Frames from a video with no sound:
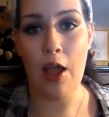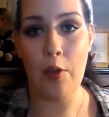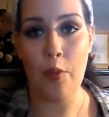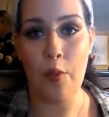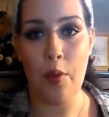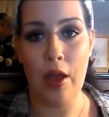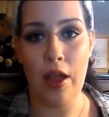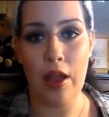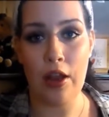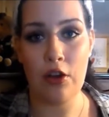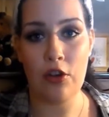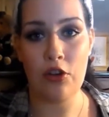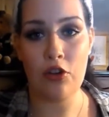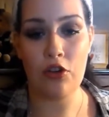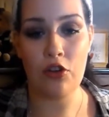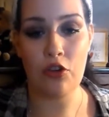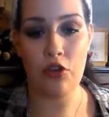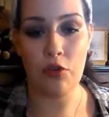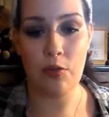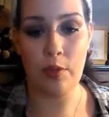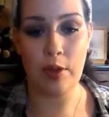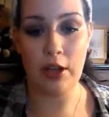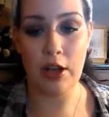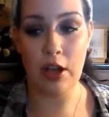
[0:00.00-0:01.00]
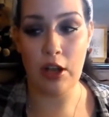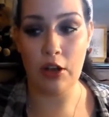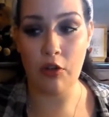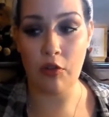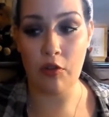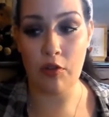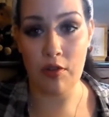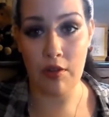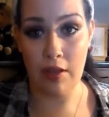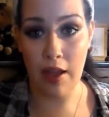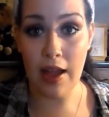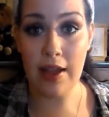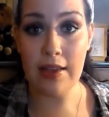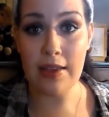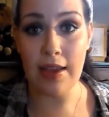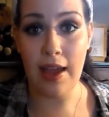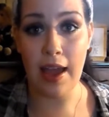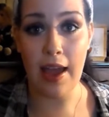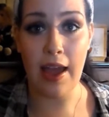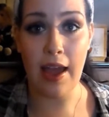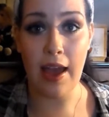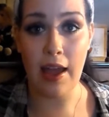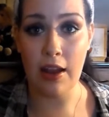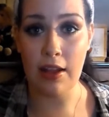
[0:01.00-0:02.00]
I went to my doctors
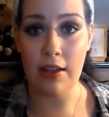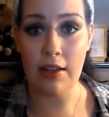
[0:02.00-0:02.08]
that day.